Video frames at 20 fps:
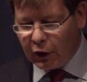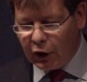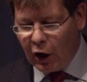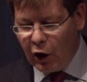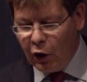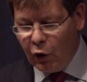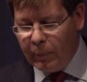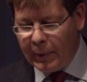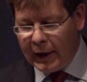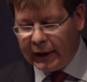
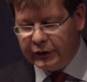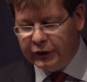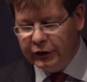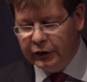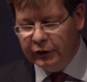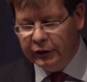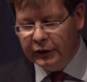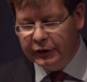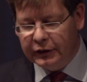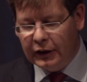go back
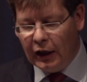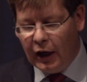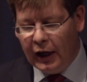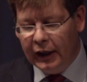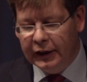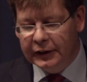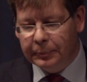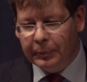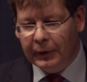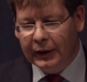to the
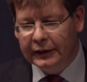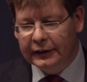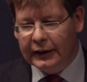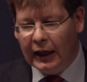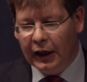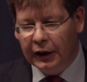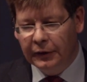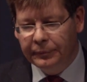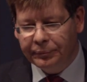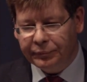slides, please,
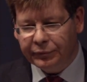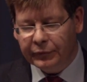Alan,